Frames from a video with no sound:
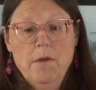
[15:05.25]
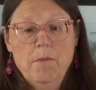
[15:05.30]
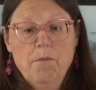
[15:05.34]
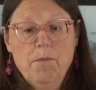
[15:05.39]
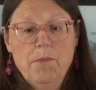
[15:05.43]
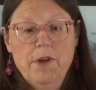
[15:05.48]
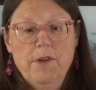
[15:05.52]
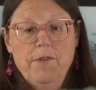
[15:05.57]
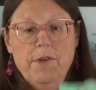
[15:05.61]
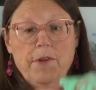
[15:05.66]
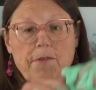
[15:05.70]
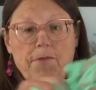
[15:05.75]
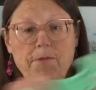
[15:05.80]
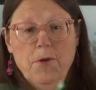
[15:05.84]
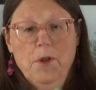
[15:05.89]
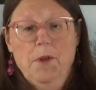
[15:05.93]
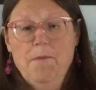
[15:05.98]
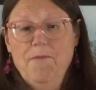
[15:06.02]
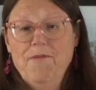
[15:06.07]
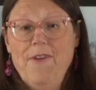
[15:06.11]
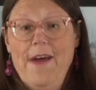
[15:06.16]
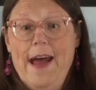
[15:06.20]
But if you
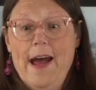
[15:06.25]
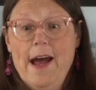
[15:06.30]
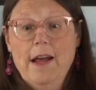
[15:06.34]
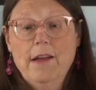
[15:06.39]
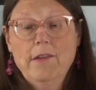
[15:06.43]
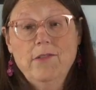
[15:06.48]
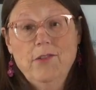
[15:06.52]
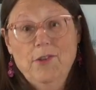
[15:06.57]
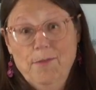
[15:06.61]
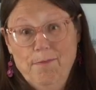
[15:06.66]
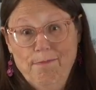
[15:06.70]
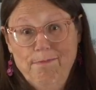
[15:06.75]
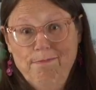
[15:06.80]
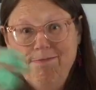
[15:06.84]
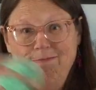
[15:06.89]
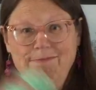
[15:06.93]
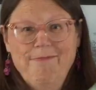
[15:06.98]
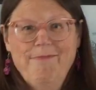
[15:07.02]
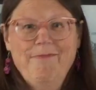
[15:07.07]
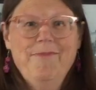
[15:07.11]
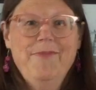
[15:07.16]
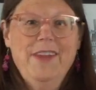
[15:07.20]
fold fast,
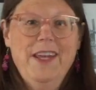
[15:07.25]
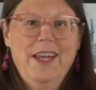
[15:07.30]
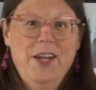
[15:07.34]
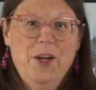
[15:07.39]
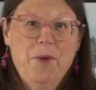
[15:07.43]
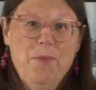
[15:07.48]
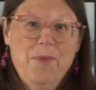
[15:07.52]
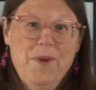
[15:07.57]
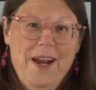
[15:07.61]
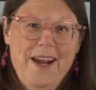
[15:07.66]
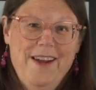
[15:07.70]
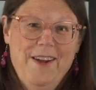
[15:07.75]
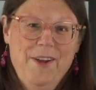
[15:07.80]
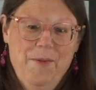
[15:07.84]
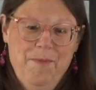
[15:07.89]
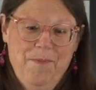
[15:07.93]
it'll break.